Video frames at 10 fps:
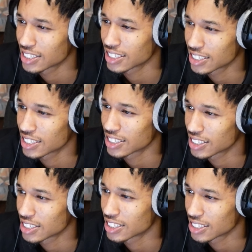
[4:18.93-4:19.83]
concede
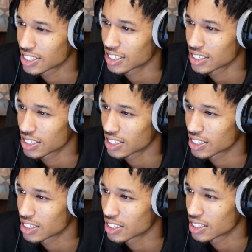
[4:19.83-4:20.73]
a single point
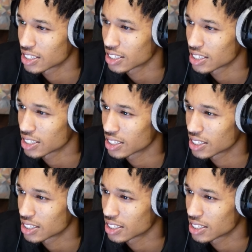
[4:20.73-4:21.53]
on day one of the end,